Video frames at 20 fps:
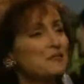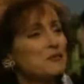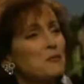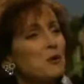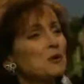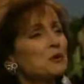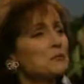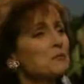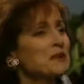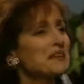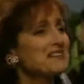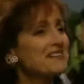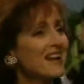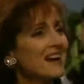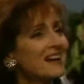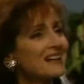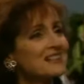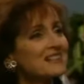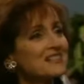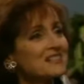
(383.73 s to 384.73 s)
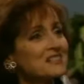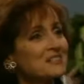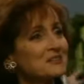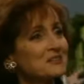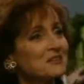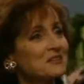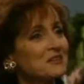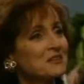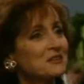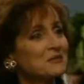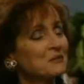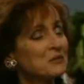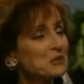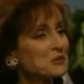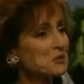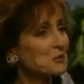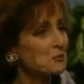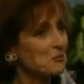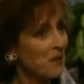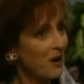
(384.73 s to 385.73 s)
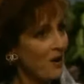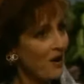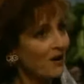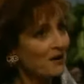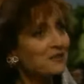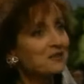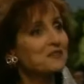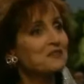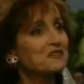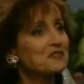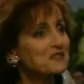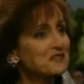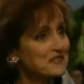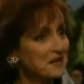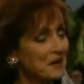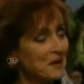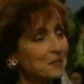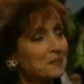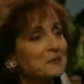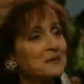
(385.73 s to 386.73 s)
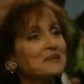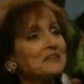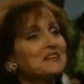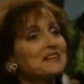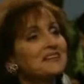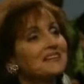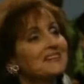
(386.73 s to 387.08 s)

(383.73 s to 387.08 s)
won't it be nice when you're part of his company?